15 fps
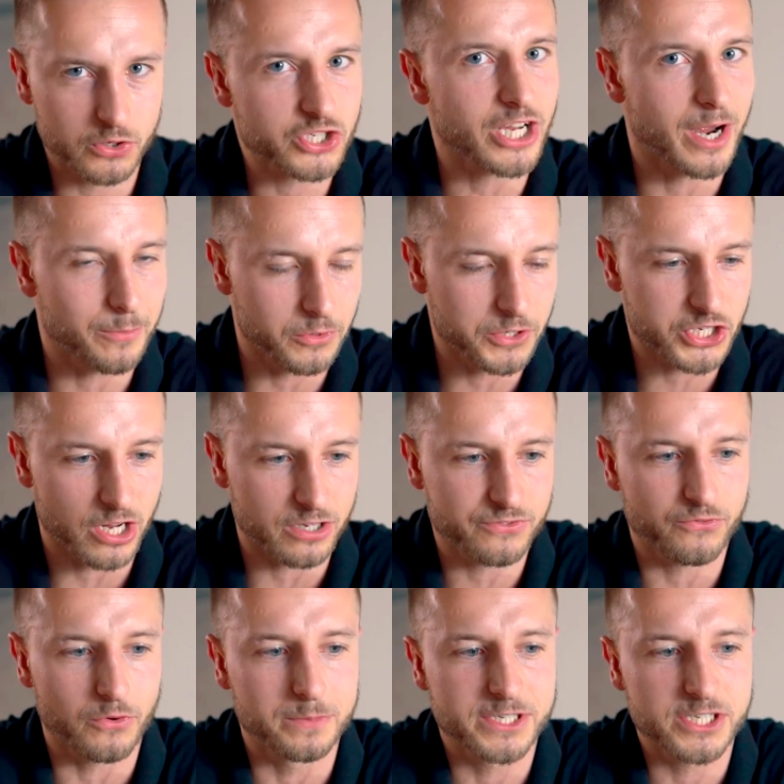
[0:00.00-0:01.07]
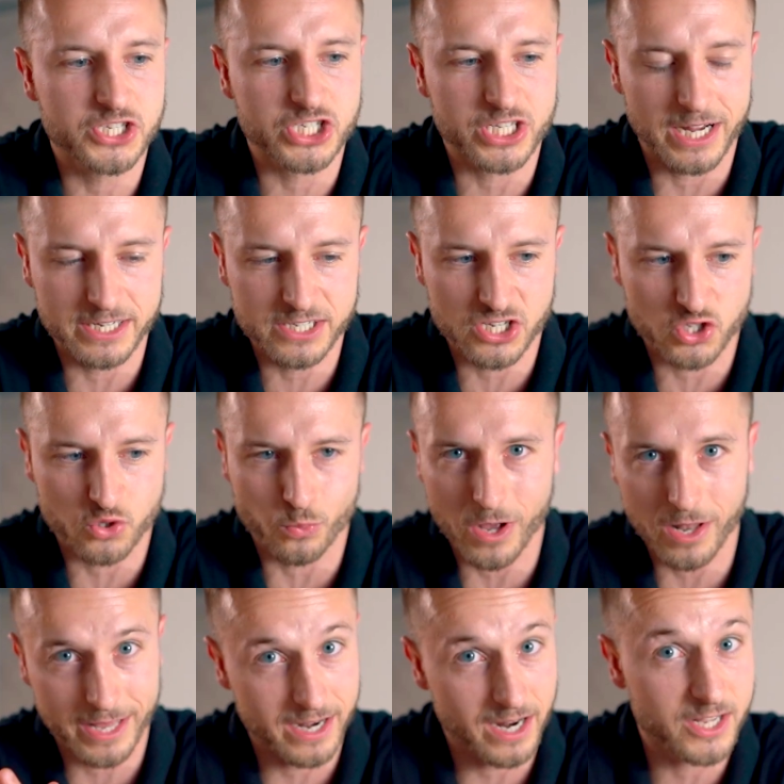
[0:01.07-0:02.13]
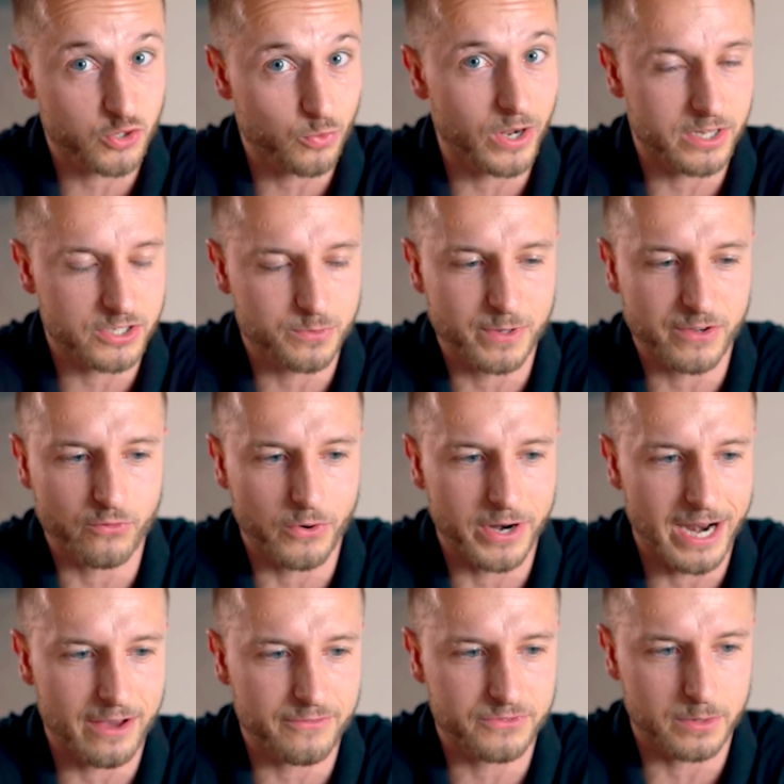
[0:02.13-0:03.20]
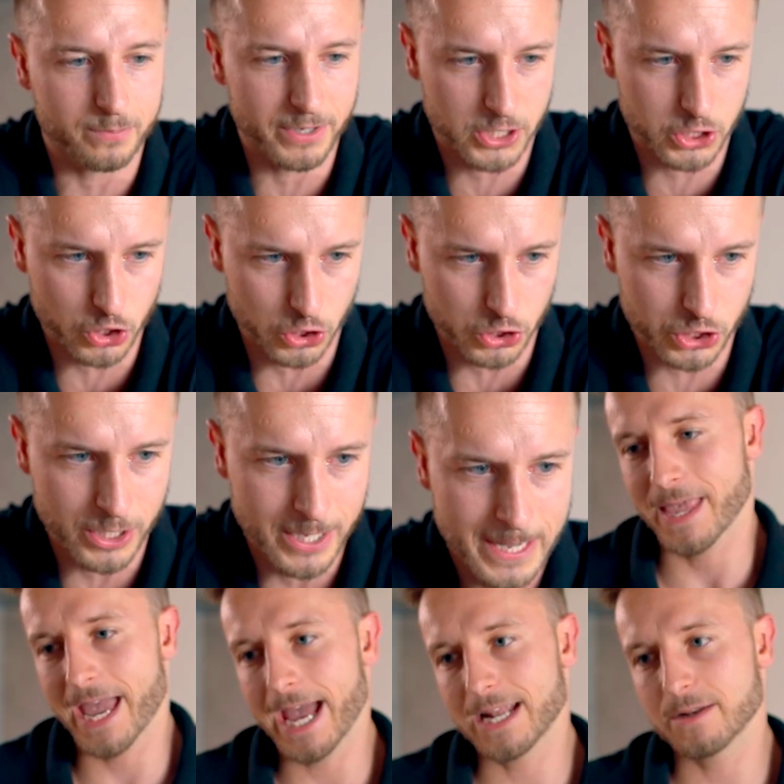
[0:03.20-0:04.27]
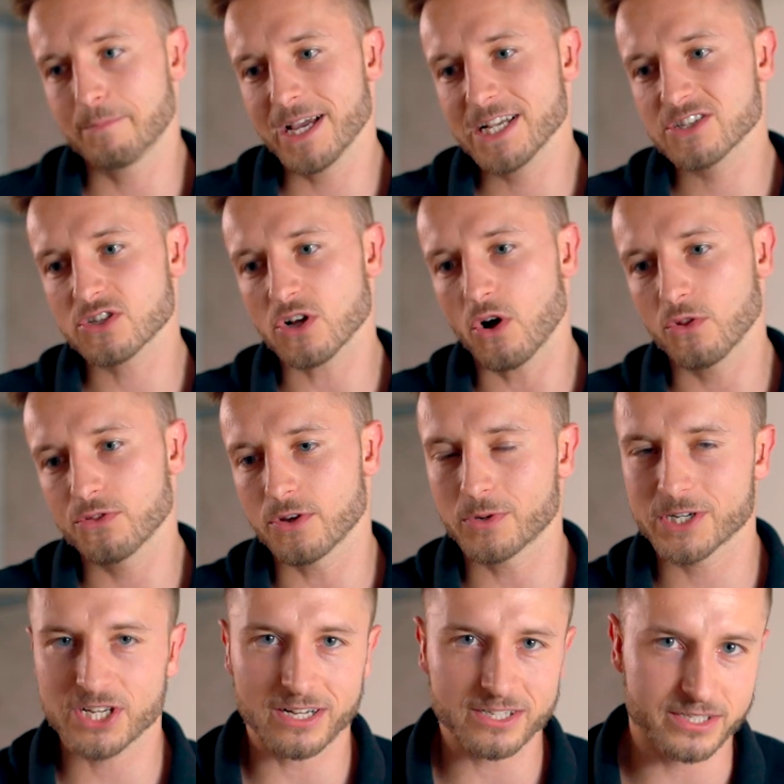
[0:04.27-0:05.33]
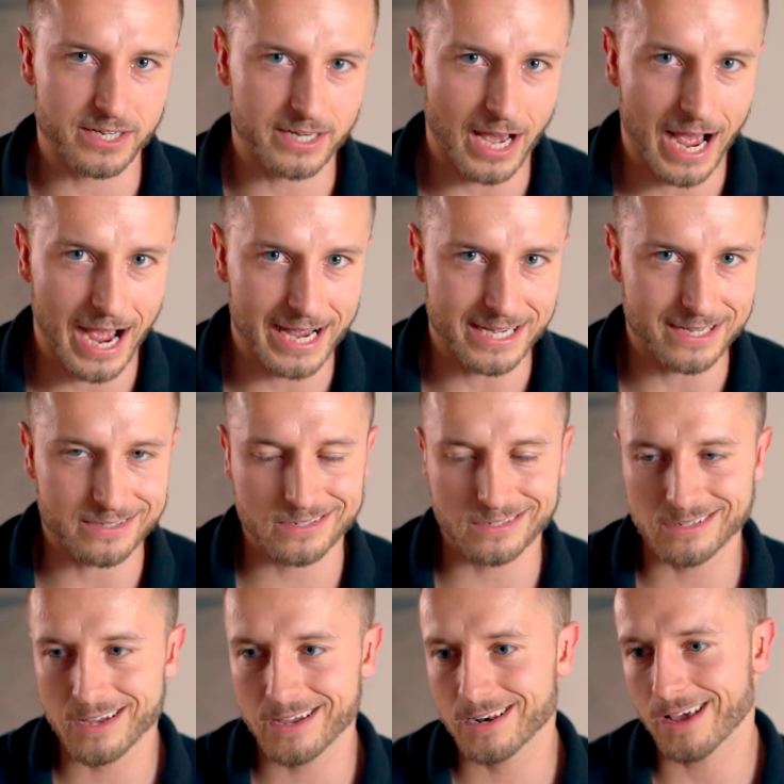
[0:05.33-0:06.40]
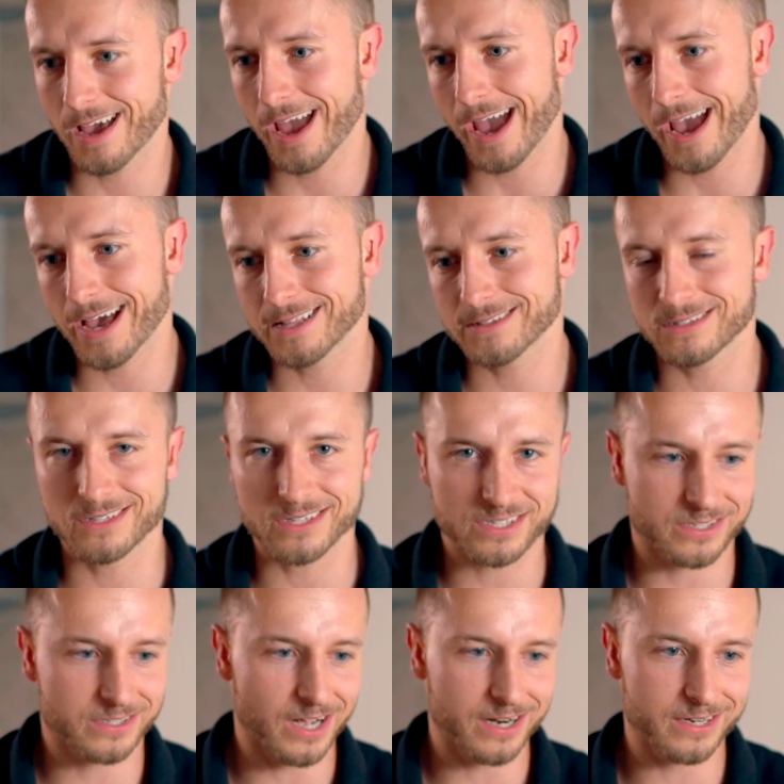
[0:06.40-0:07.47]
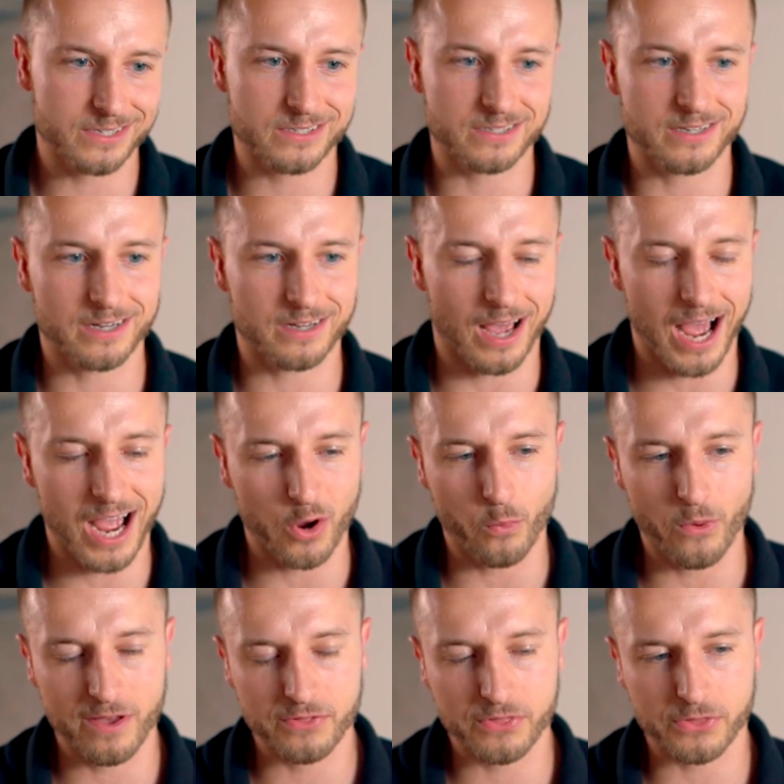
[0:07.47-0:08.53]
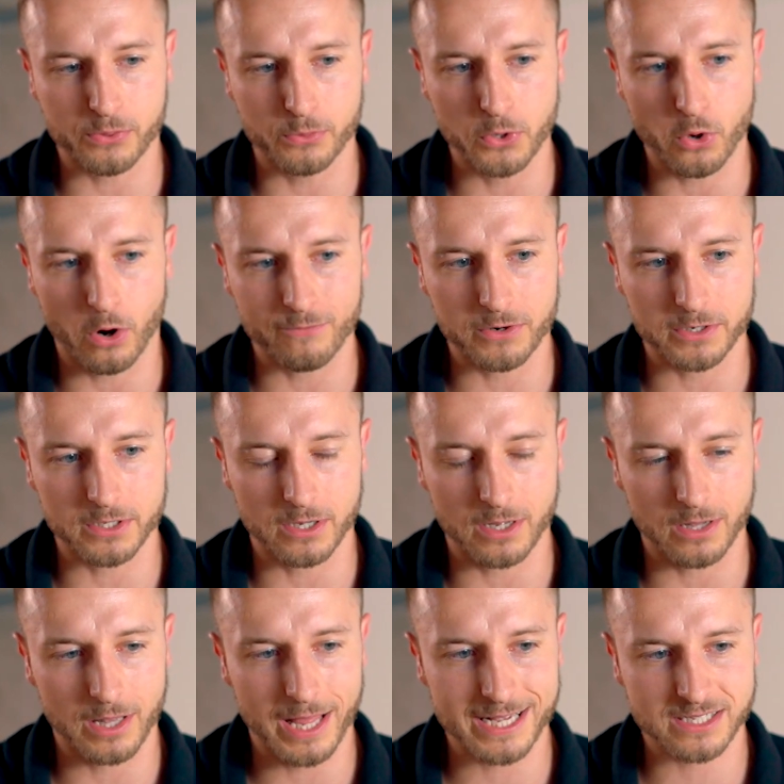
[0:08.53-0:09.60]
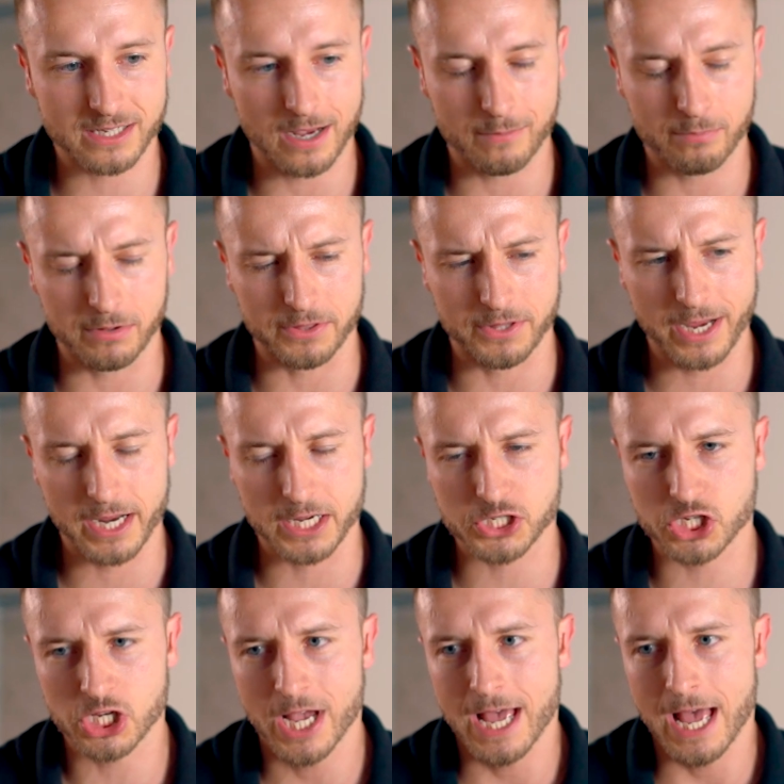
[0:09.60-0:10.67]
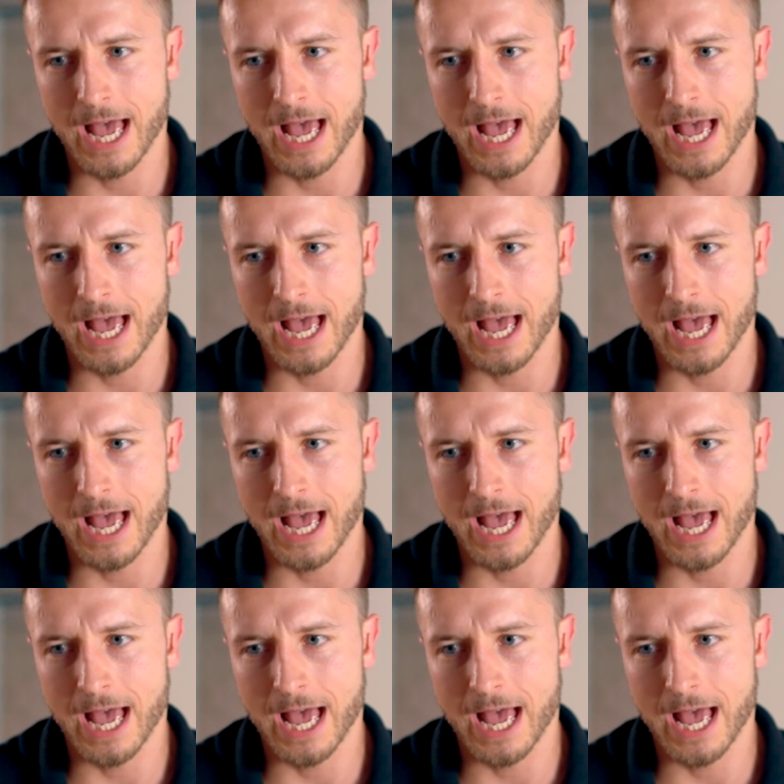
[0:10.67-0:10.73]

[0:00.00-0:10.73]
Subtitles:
you some results from these studies as well, and as well as before and after pictures. And based on the results that I seen and the studies that I went through over the last couple of days,